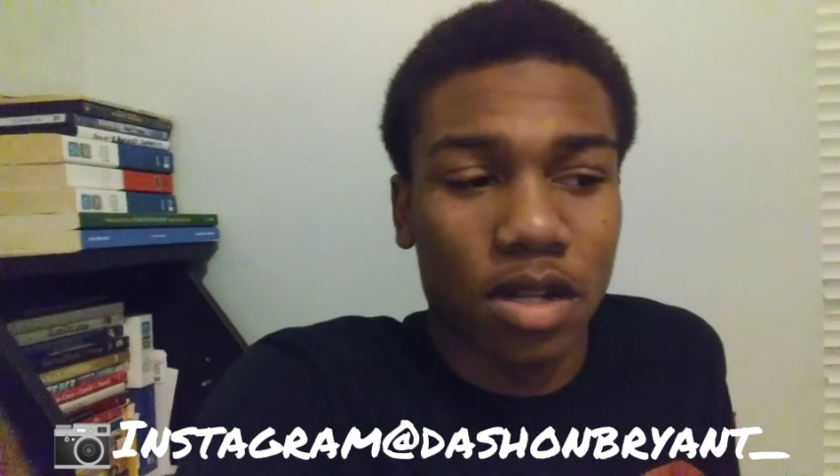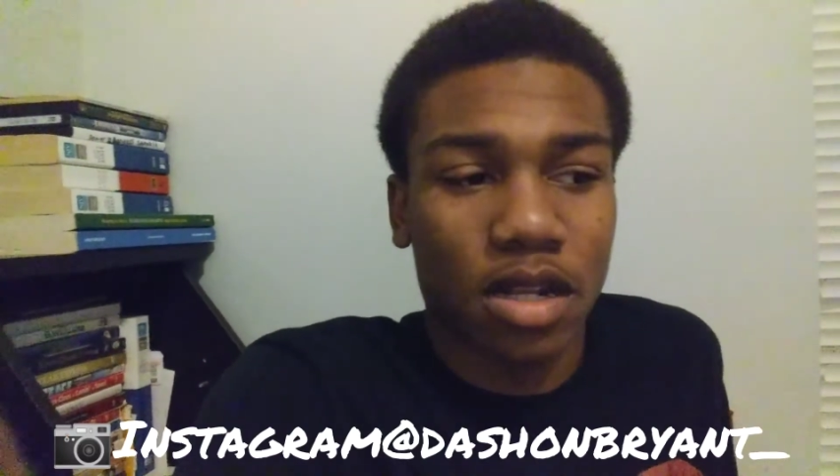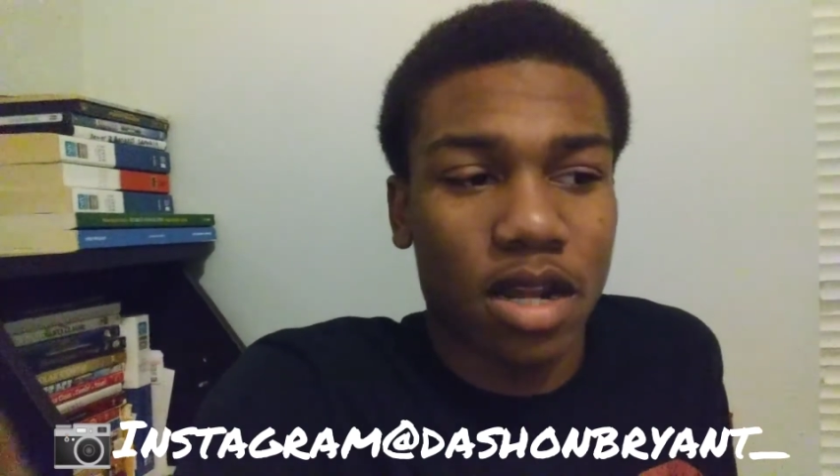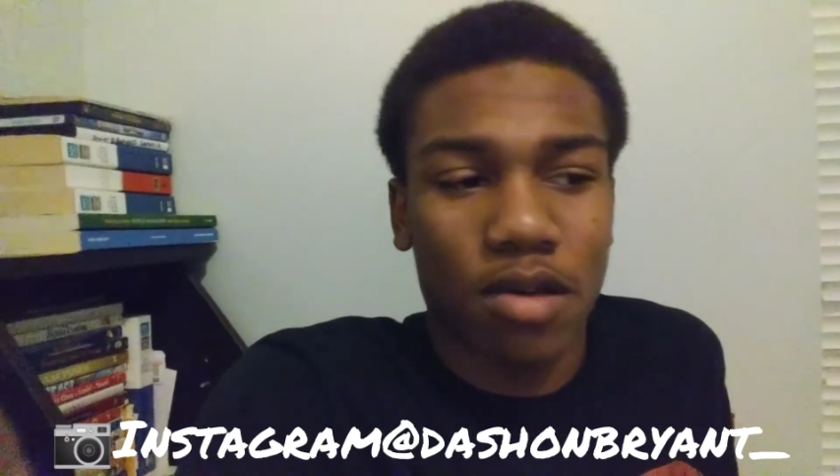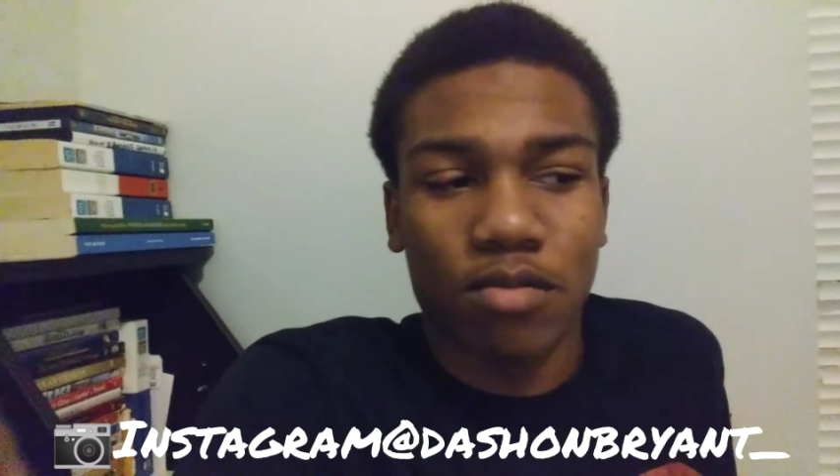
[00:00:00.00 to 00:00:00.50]

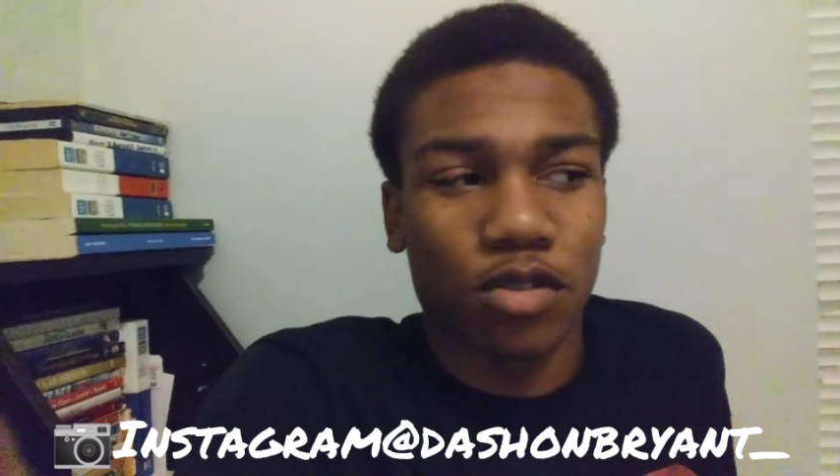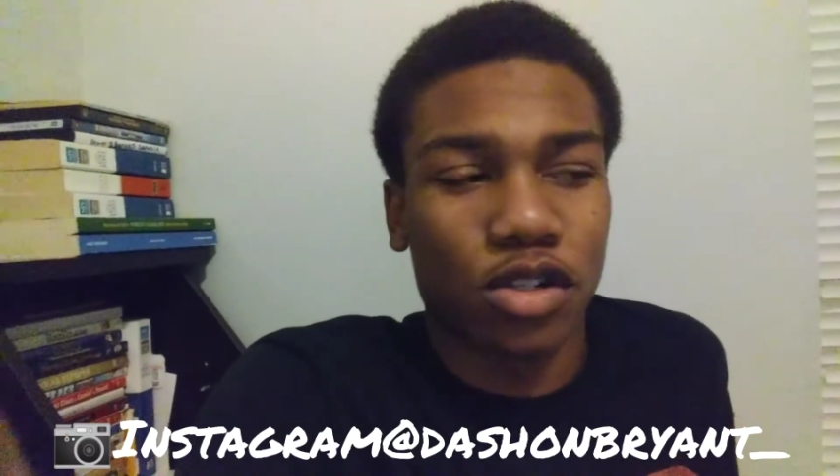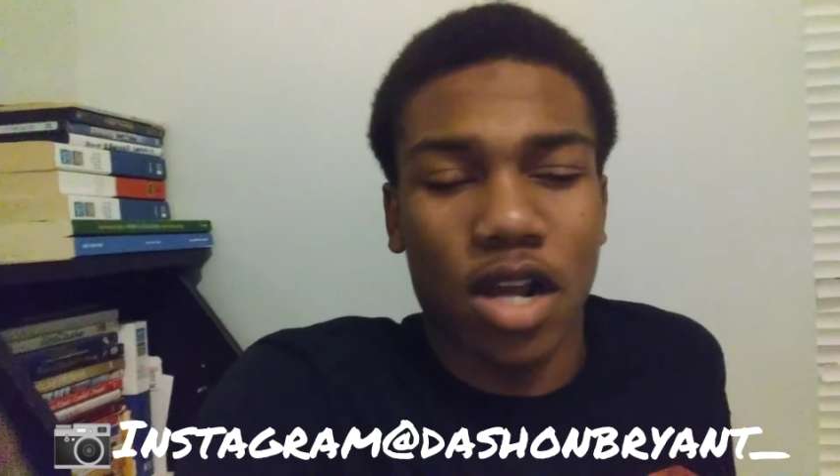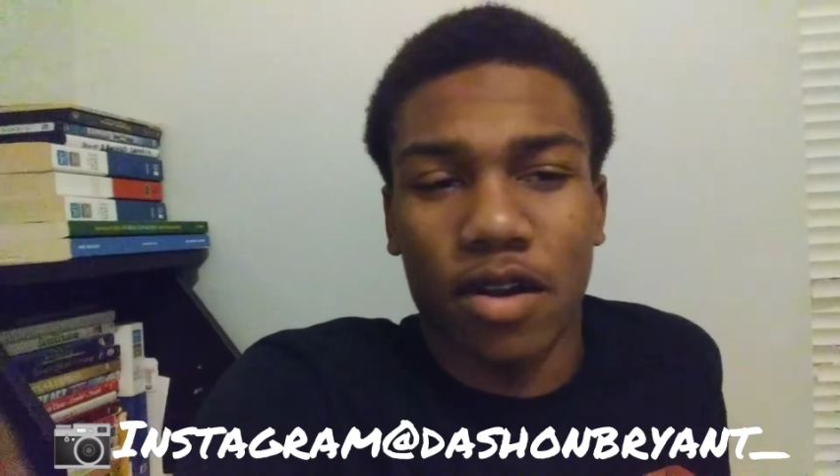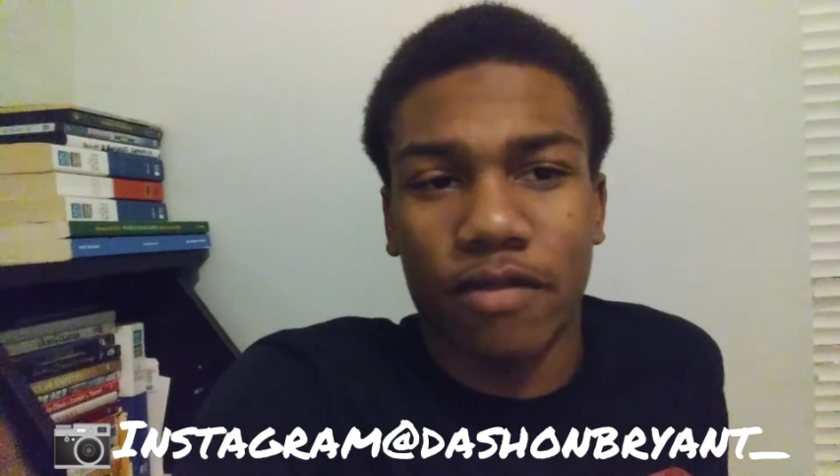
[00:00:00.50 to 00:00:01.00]
And now
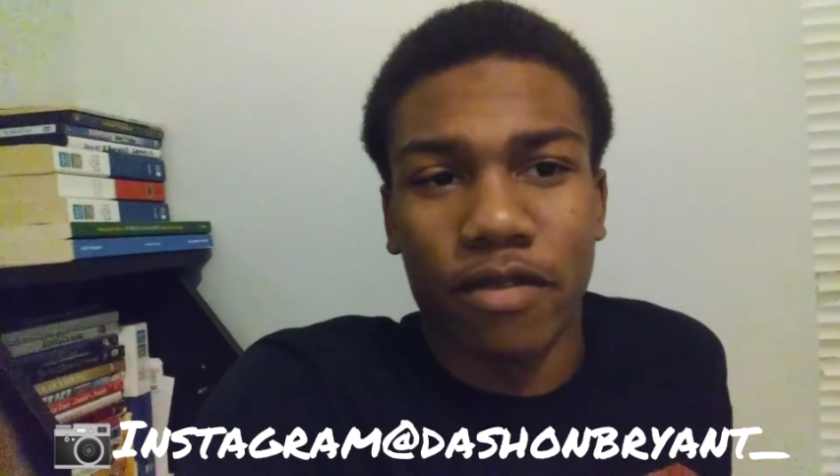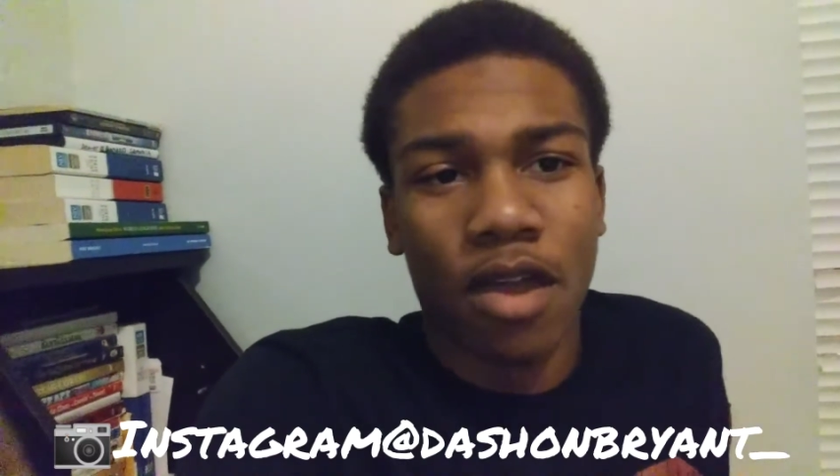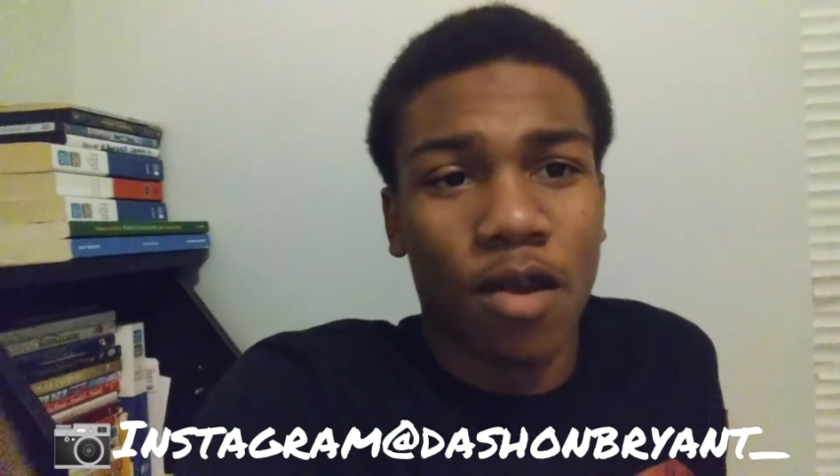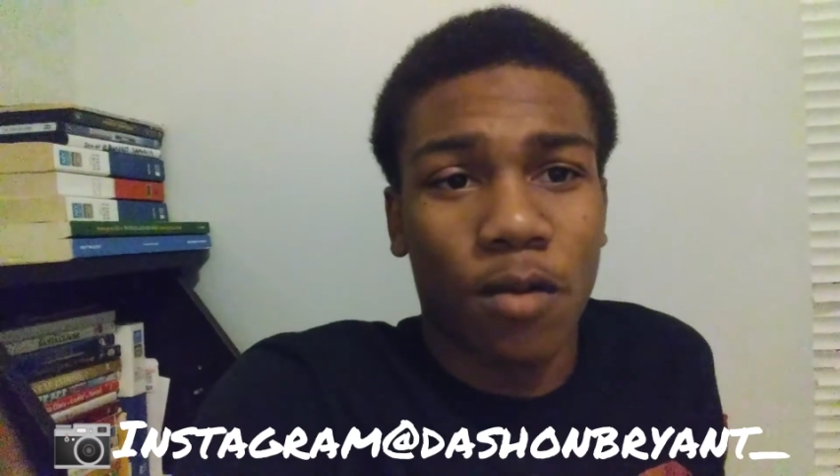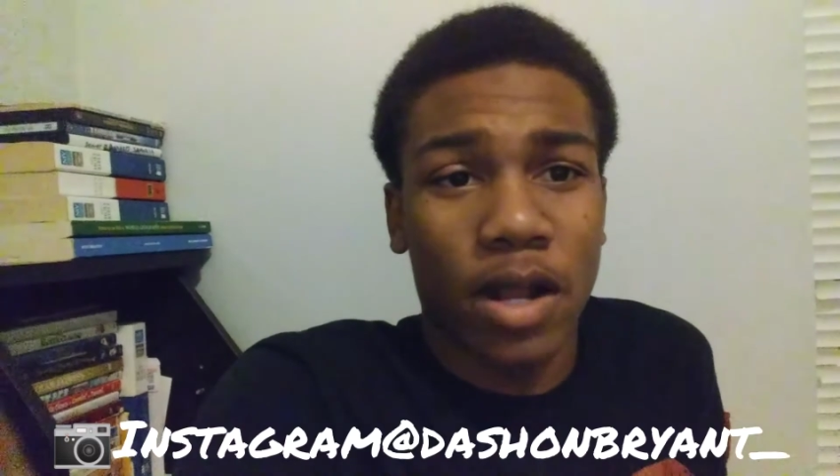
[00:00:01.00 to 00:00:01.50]

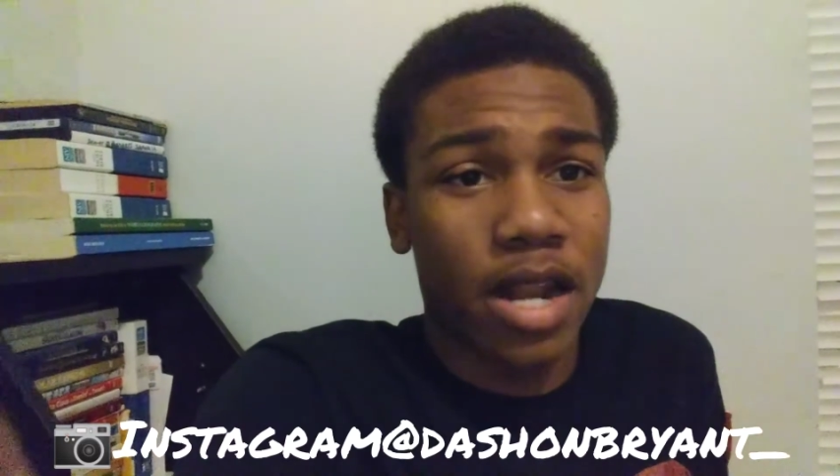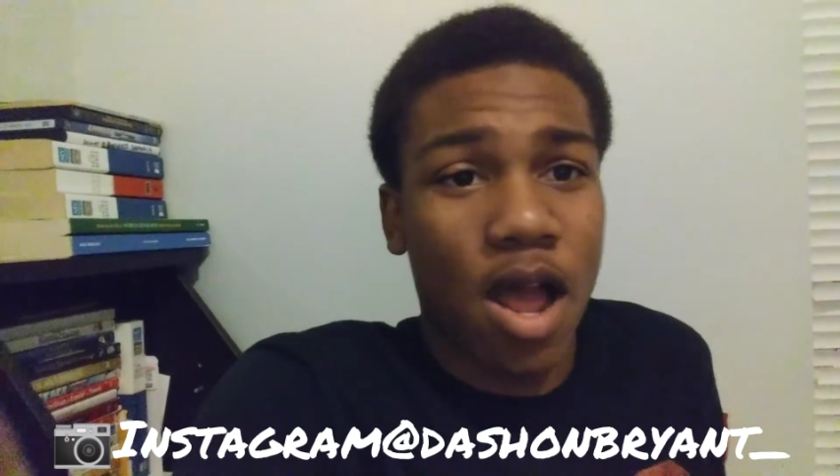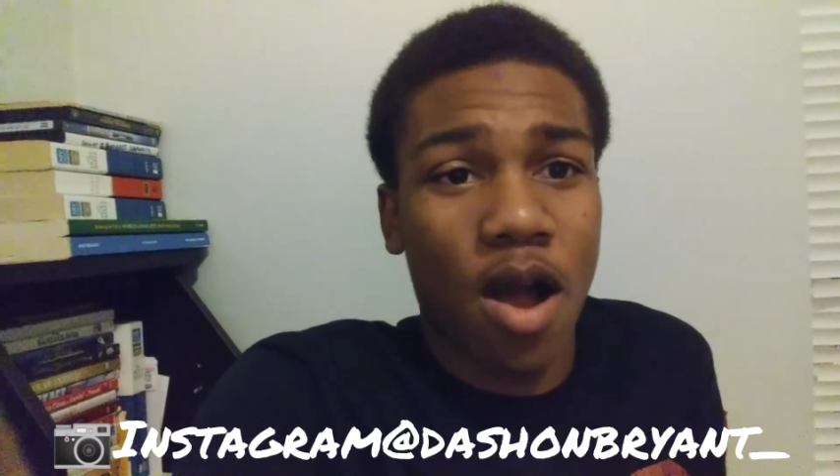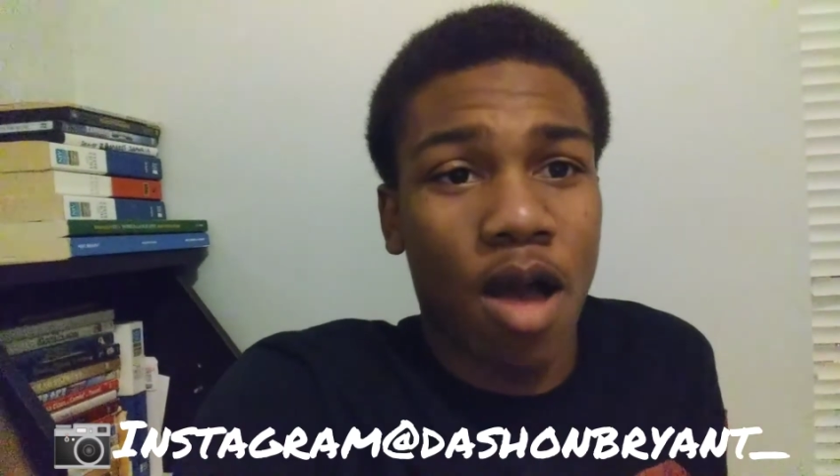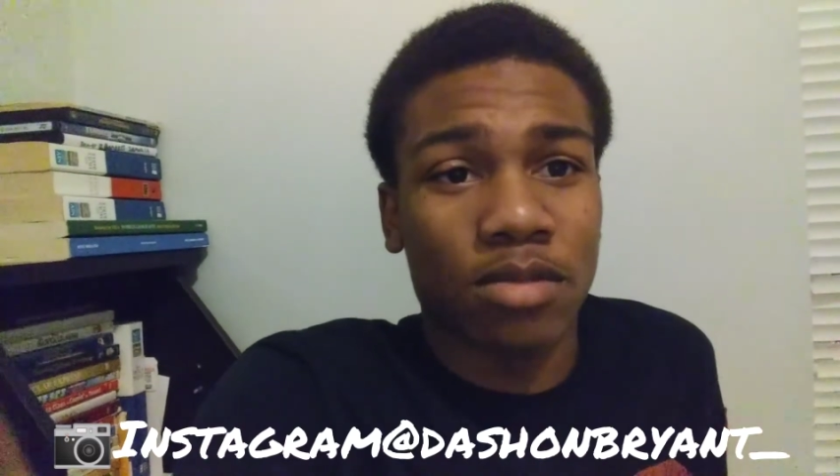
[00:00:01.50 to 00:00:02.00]
right
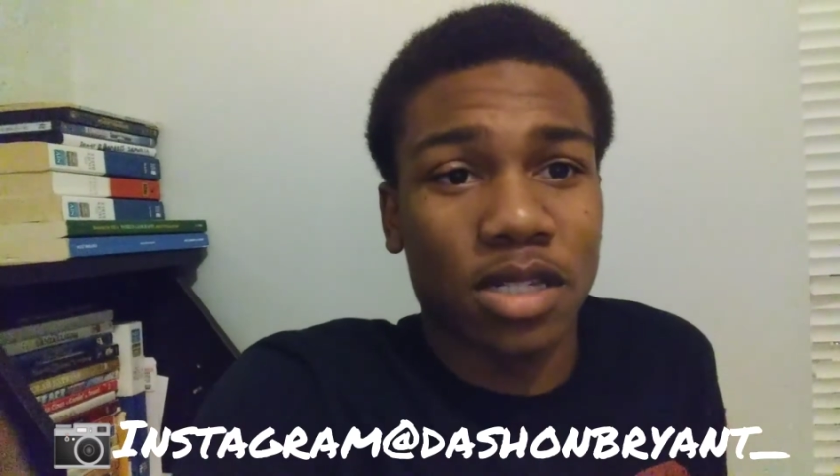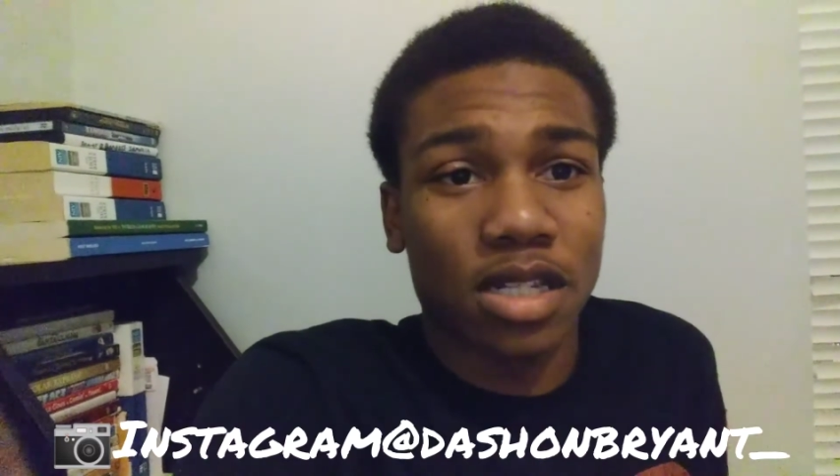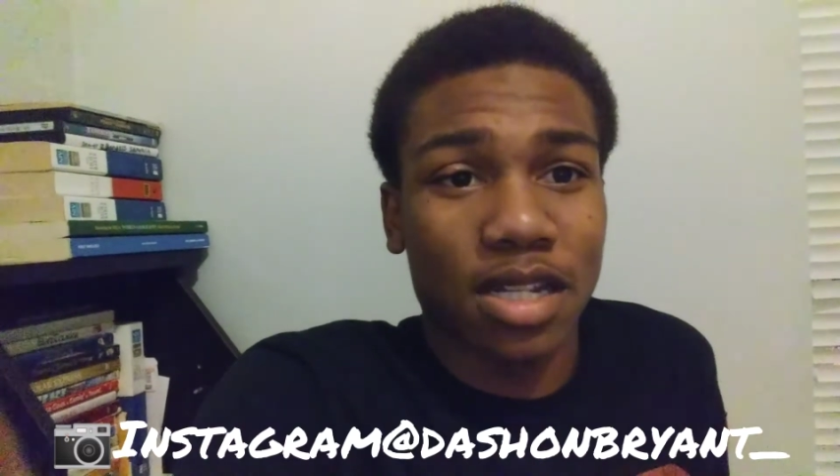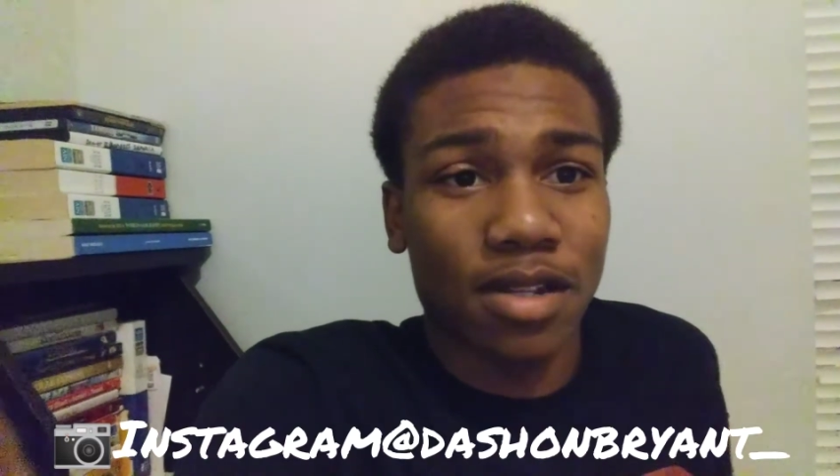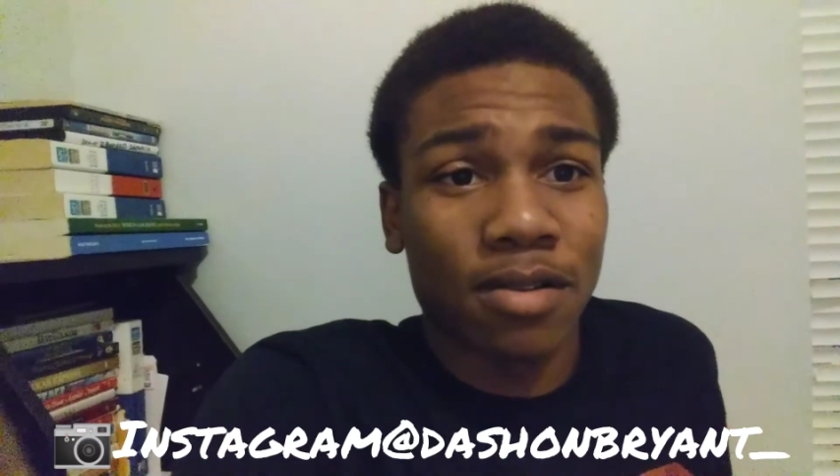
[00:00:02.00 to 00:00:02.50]
now I'm
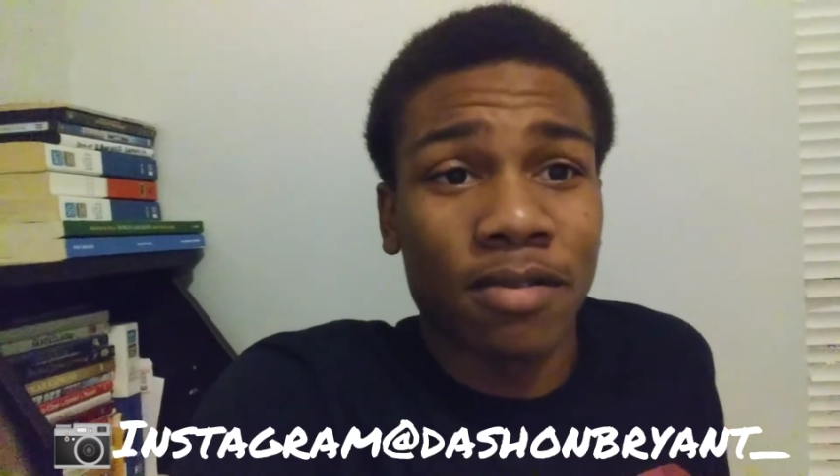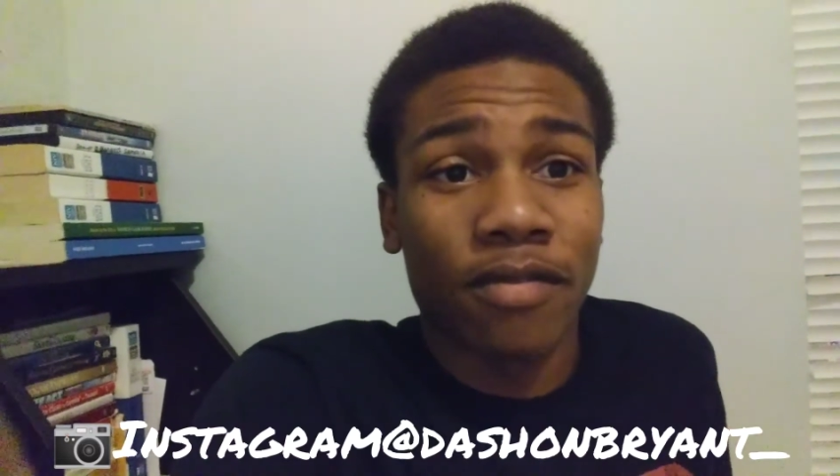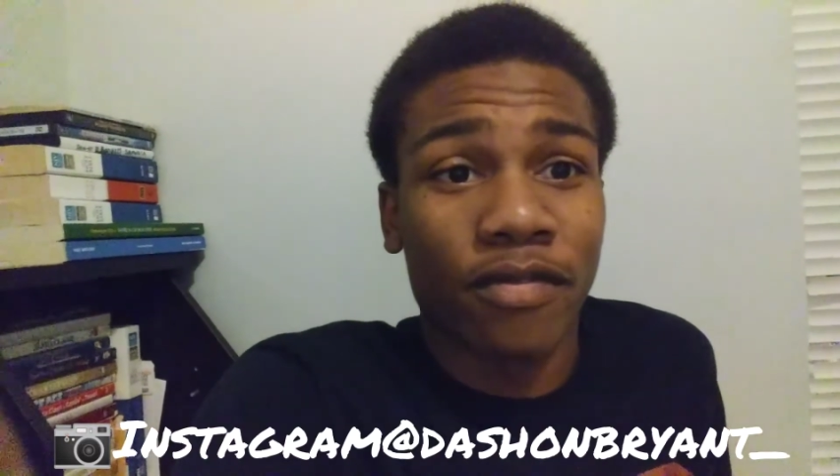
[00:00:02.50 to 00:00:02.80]
still